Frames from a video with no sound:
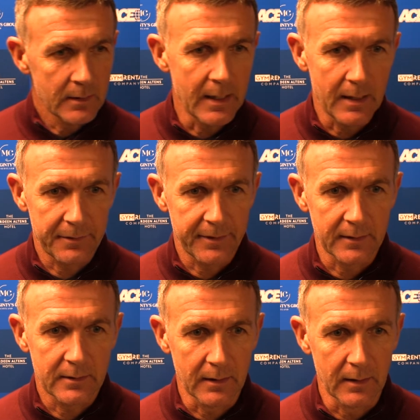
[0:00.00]
Yeah, I
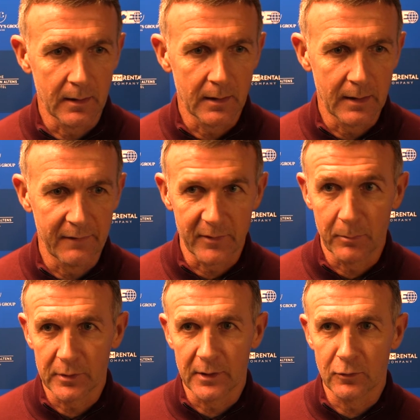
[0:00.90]
think
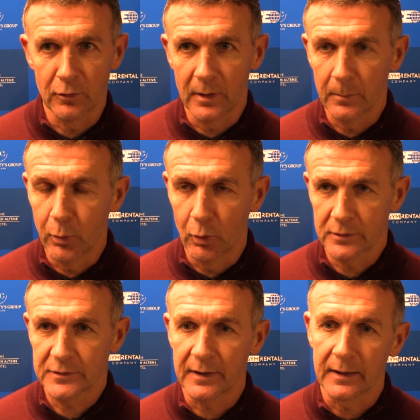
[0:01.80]
everybody knew the
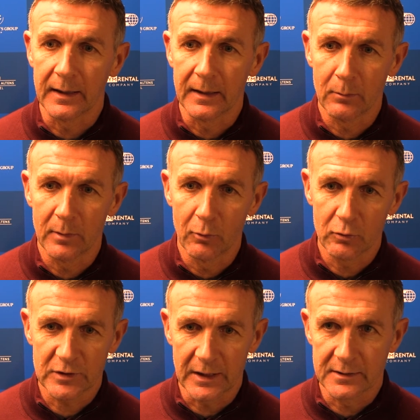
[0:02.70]
importance of the game with
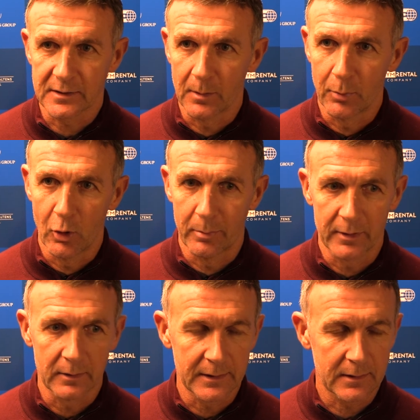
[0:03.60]
both sides at the bottom
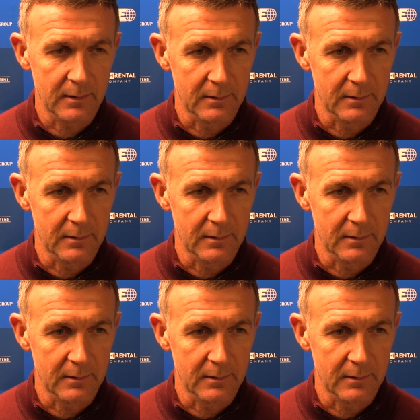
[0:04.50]
of the league,